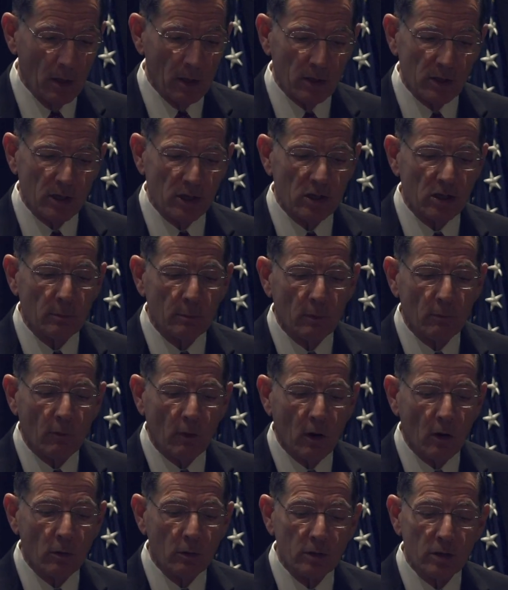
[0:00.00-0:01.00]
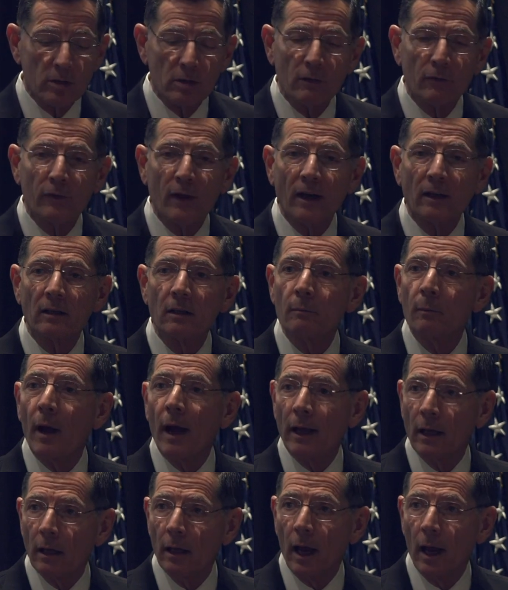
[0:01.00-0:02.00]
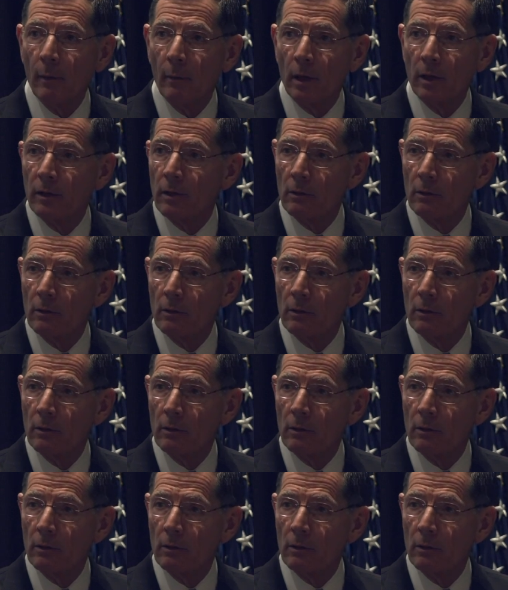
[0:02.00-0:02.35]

The system of roads is affected by climate.